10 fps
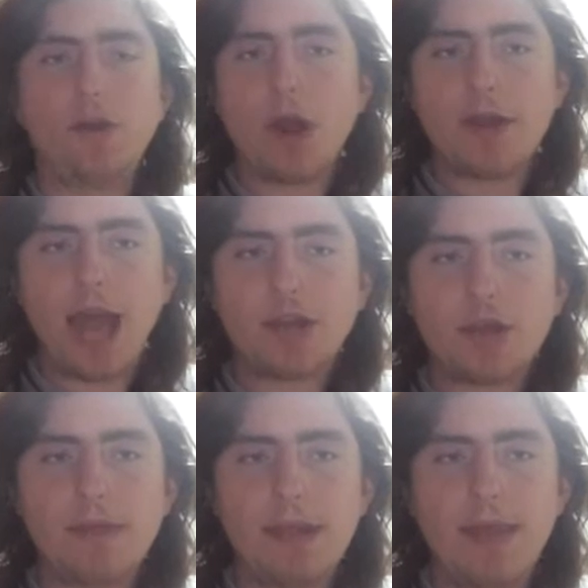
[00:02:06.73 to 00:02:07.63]
Dark Knight
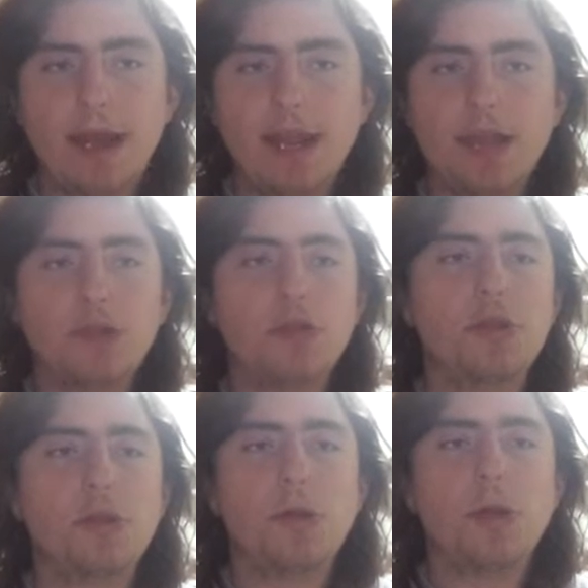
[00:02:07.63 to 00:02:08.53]
should be in that list.
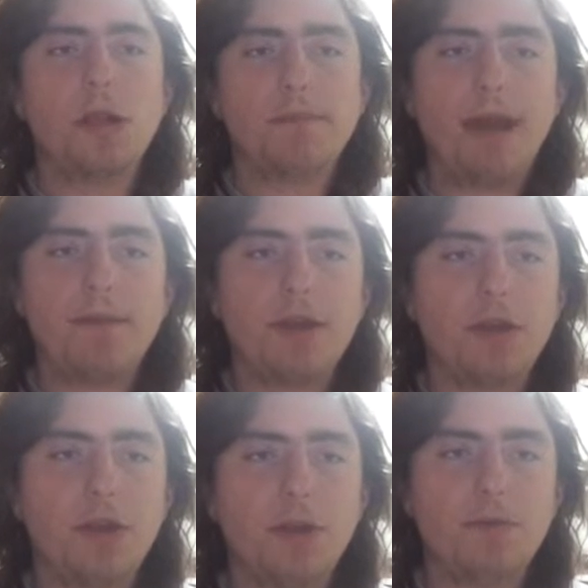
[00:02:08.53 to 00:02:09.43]
Spider-Man
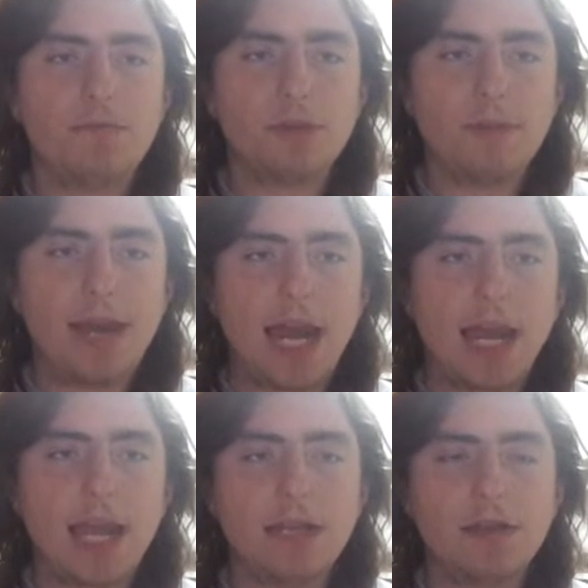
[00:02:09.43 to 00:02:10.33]
2 should be in that
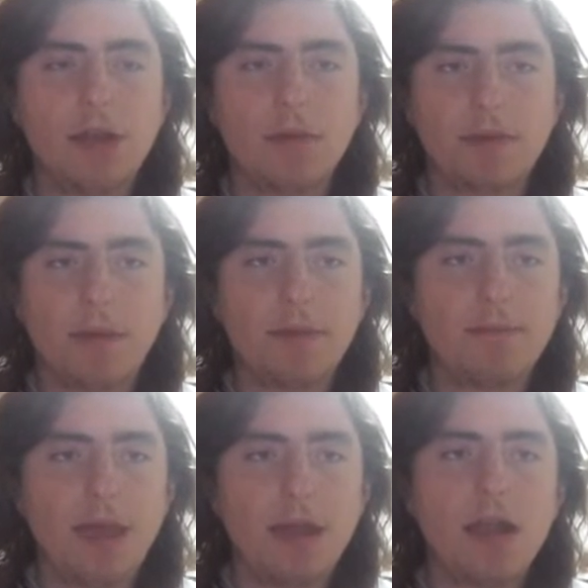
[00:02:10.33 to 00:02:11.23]
list of the top 10
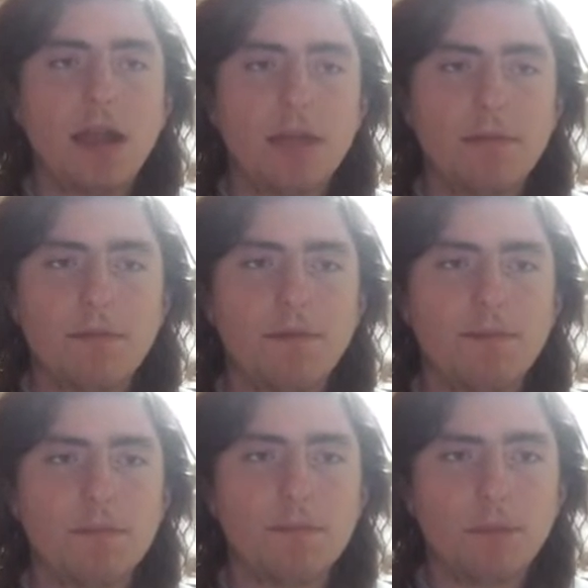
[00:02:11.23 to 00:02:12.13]
best comic
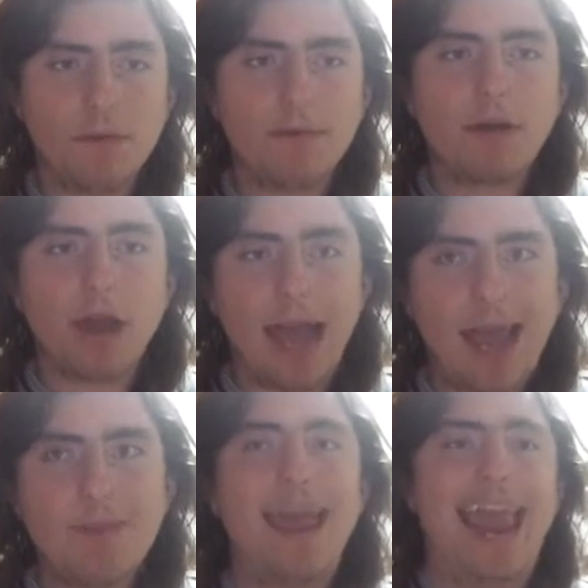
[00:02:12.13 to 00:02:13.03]
book movie of all
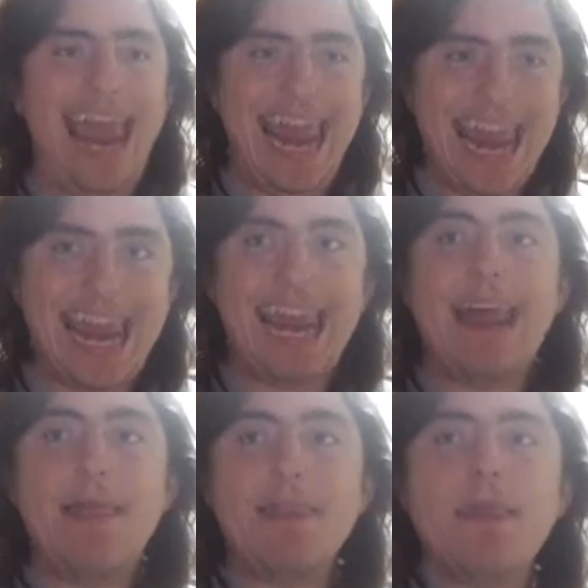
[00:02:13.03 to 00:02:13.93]
time.
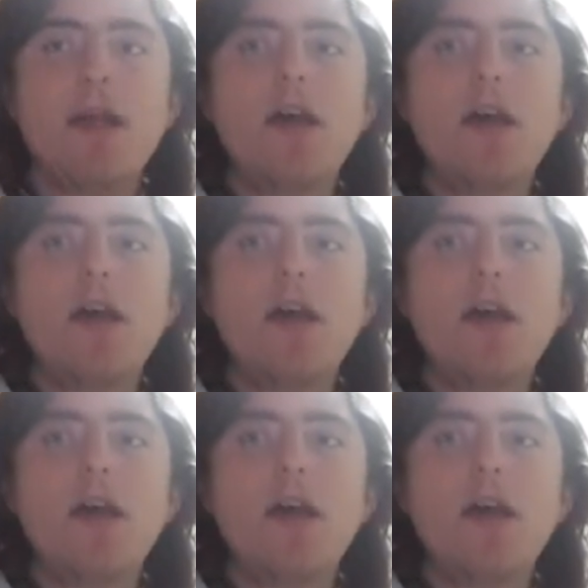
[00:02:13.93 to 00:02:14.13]
And